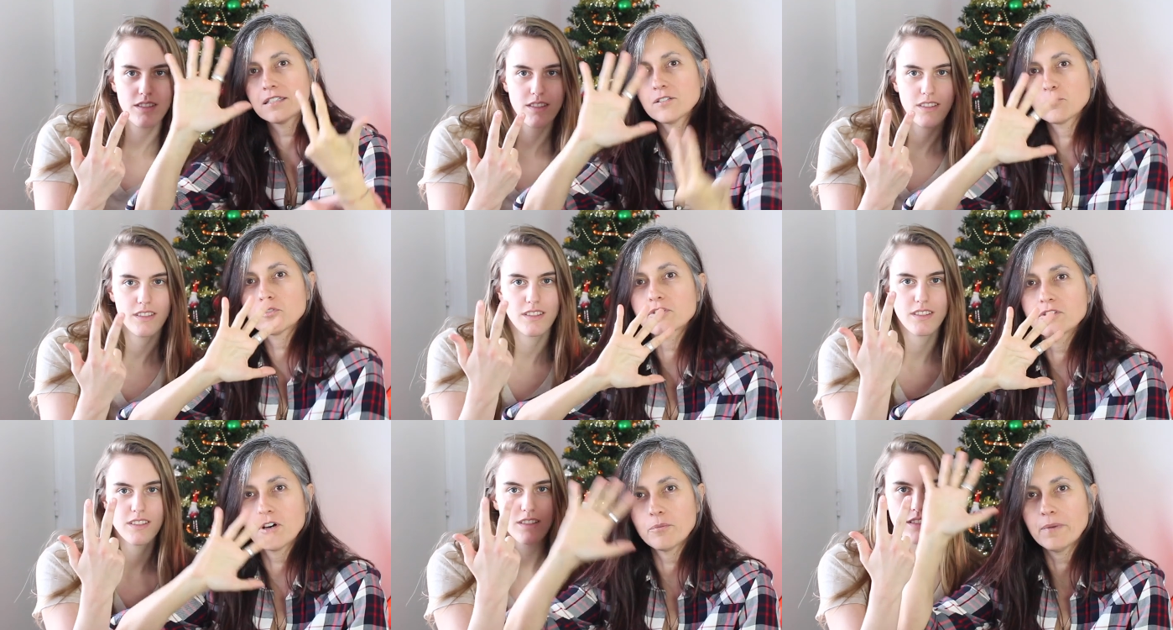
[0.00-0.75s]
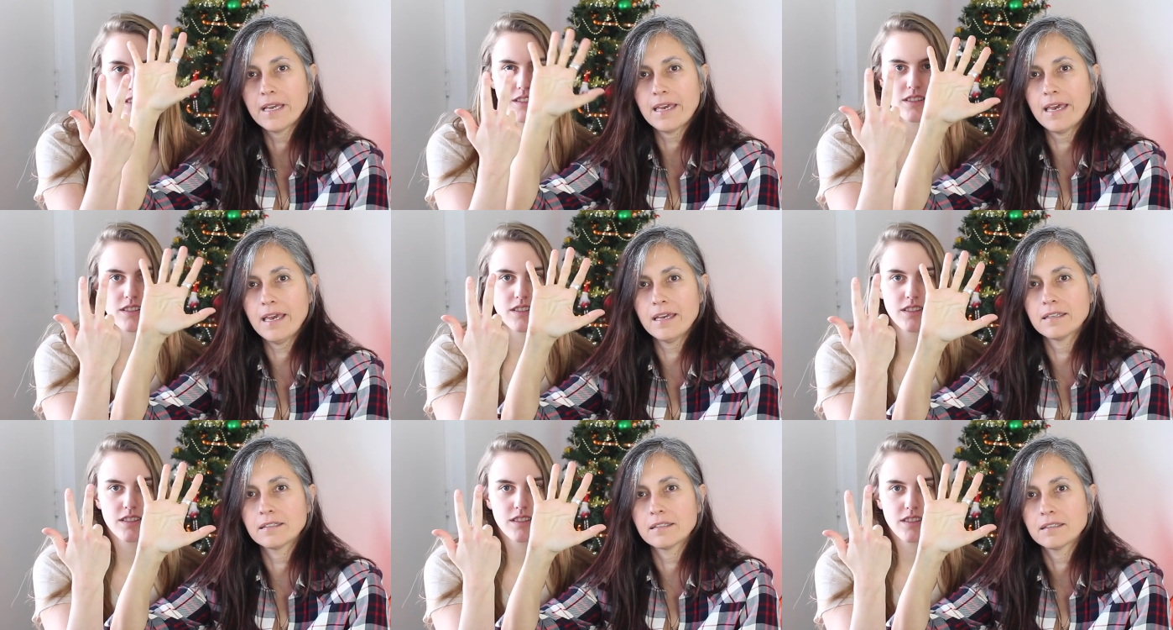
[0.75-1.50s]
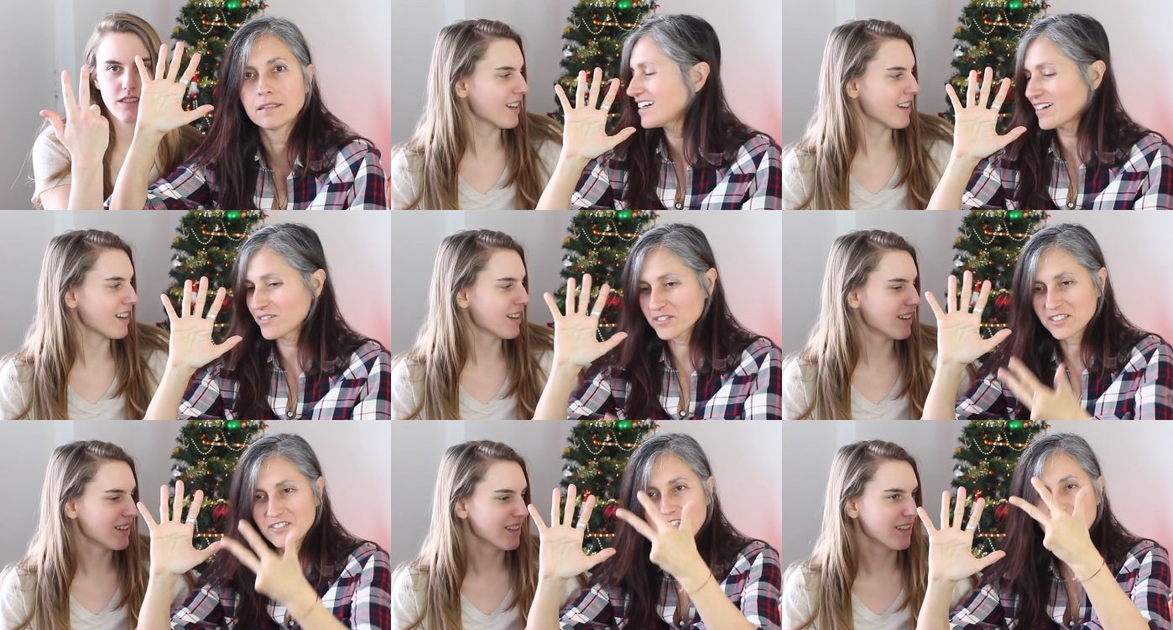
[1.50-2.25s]
Speaker 1: this was not my hand. I was
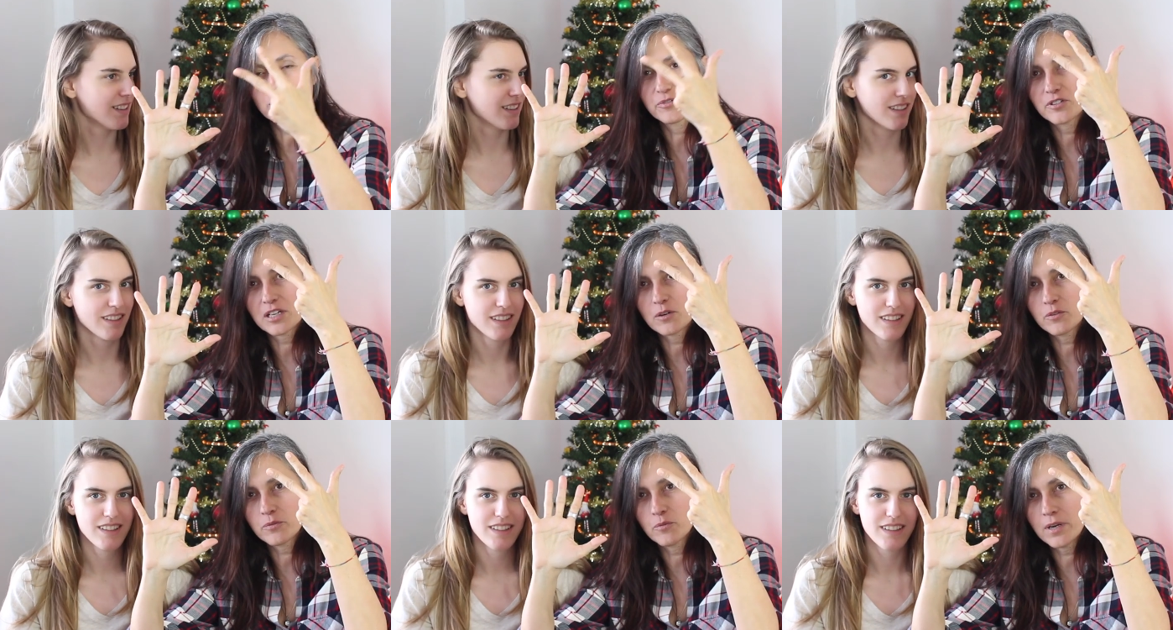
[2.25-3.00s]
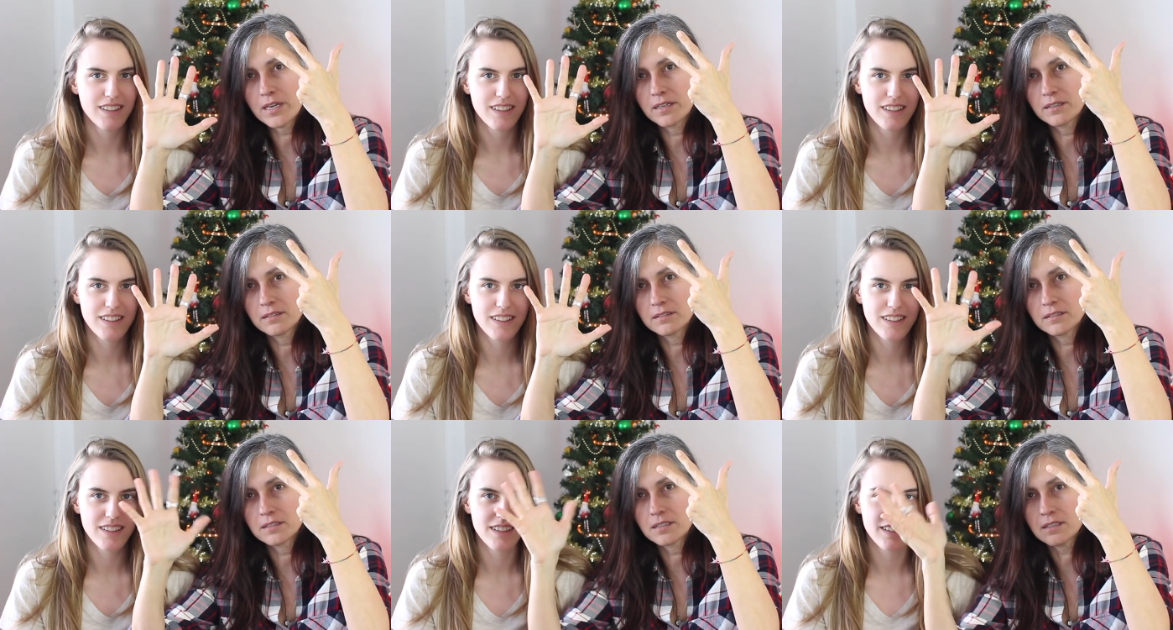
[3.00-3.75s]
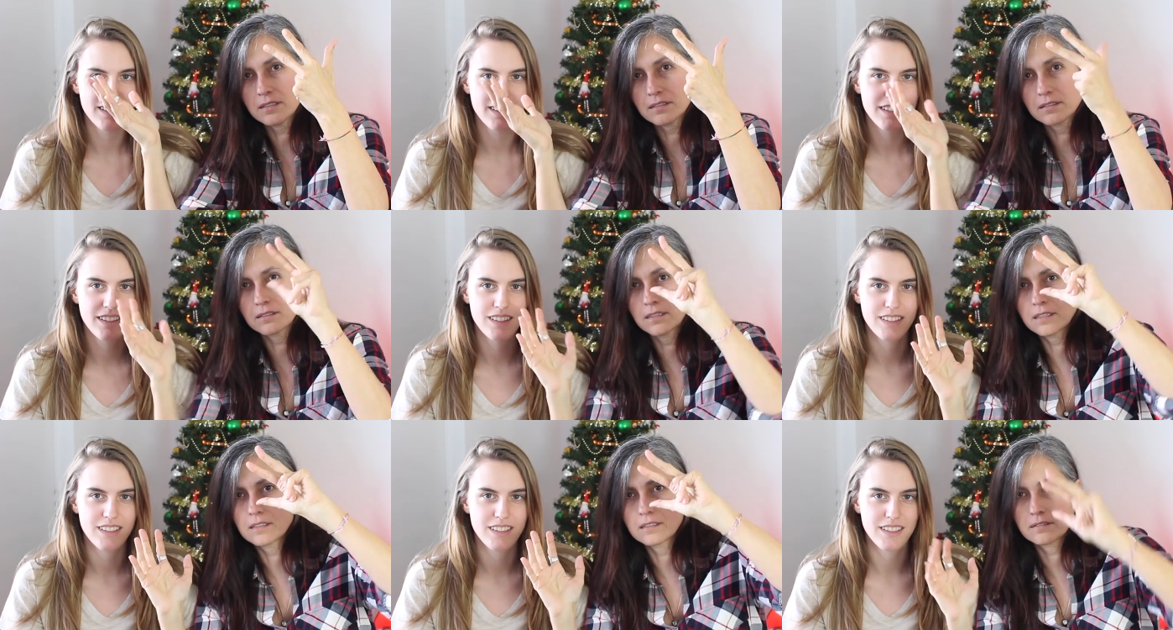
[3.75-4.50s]
trying to figure out. Wait, is this
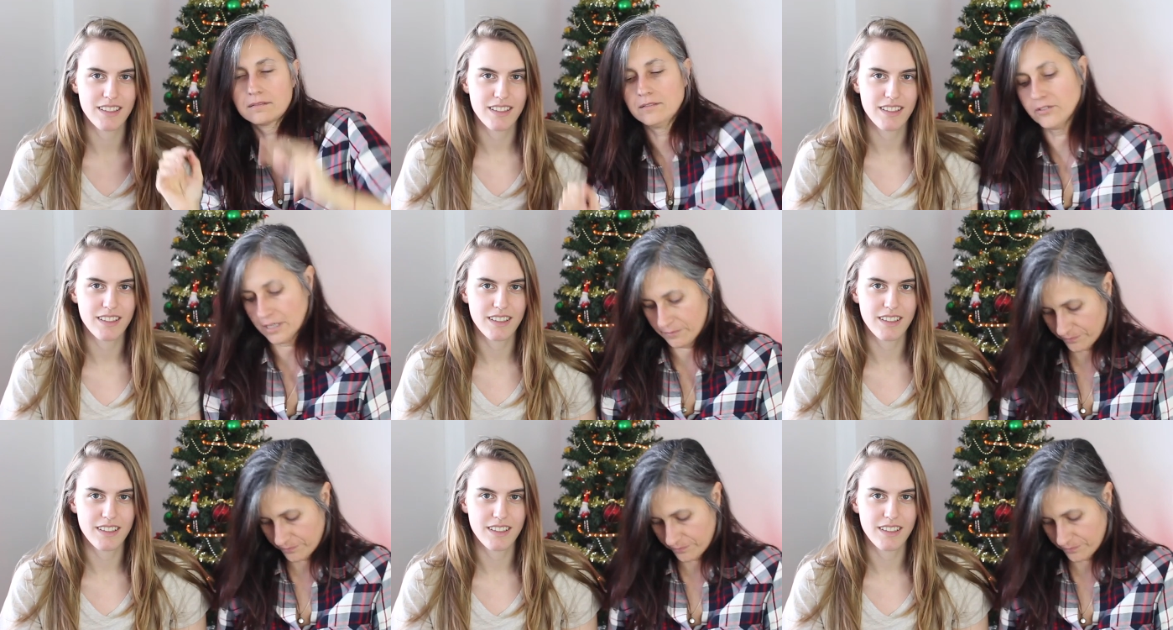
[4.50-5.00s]
okay?